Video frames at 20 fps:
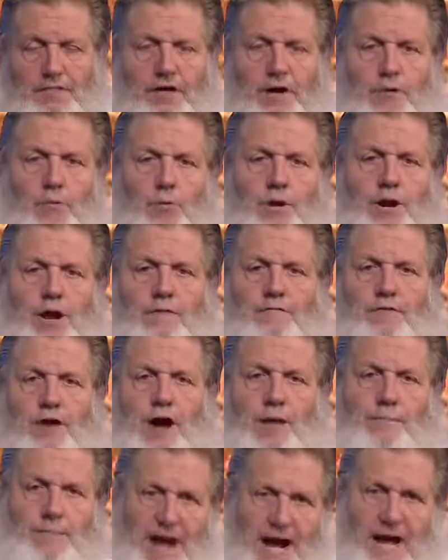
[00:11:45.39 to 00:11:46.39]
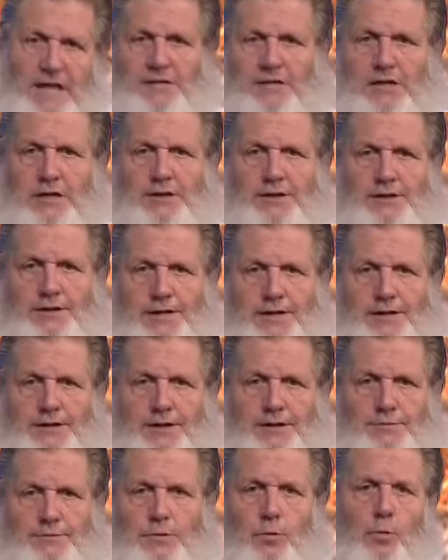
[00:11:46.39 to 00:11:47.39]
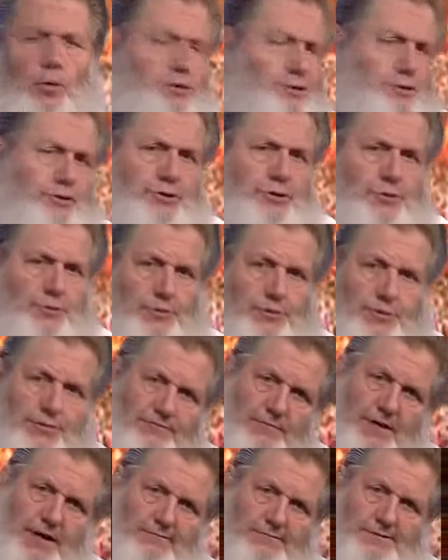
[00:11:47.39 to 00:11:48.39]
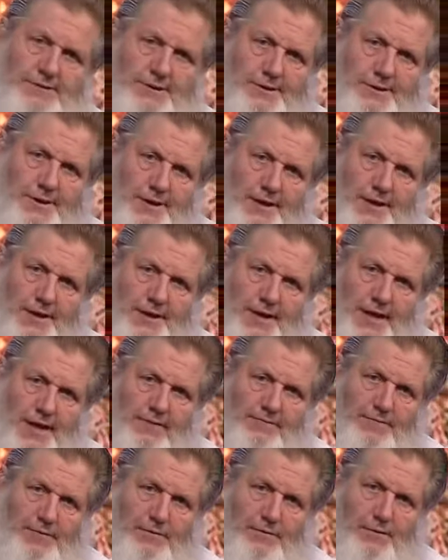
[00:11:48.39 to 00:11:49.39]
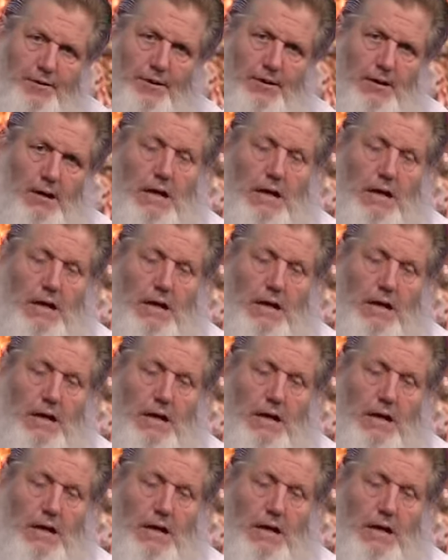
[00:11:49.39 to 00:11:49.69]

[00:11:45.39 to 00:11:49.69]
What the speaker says: that whenever I'm asked on the Day of Judgment, what'd you do with the favors that Allah gave you?